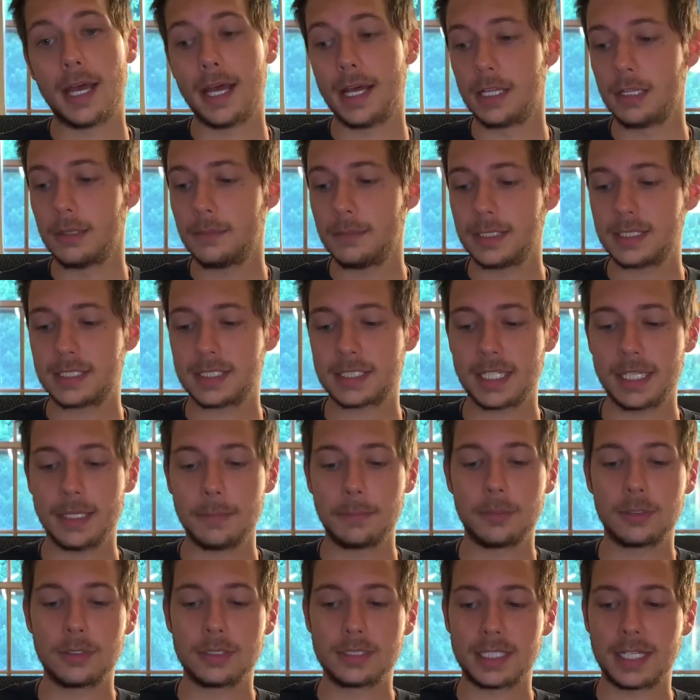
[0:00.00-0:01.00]
Element
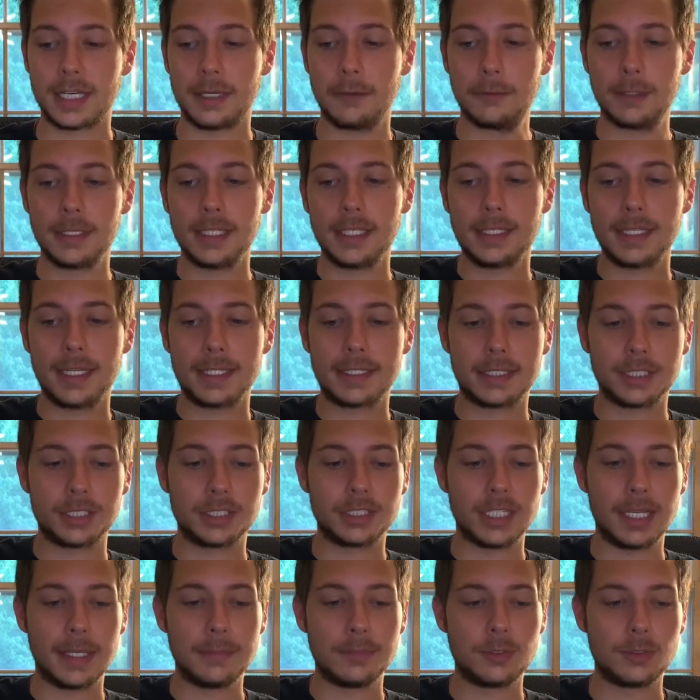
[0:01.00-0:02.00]
skateboards, I really like the
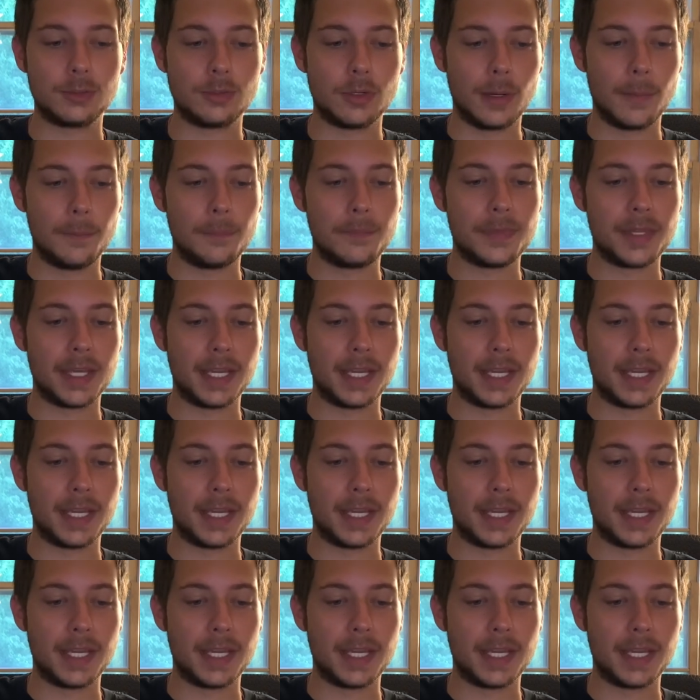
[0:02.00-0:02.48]
shape to them.